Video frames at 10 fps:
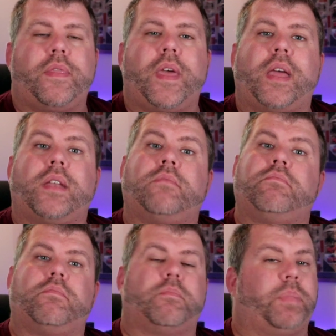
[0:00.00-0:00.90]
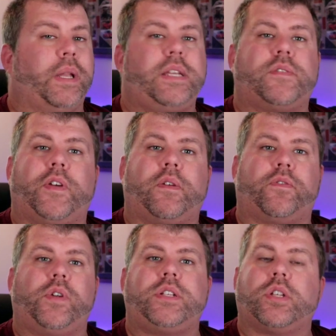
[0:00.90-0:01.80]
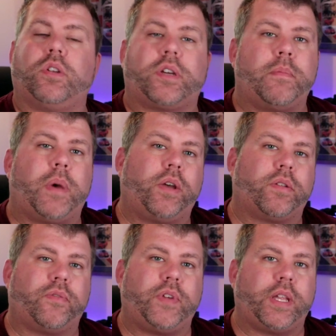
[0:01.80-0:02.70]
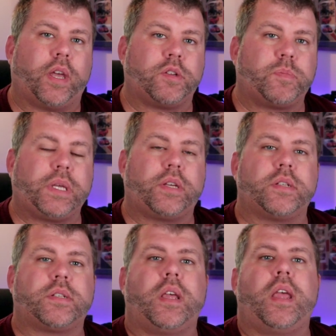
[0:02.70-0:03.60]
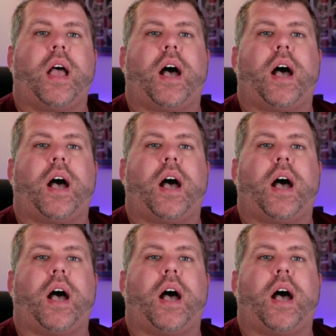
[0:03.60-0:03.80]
then please feel free to look at my other videos because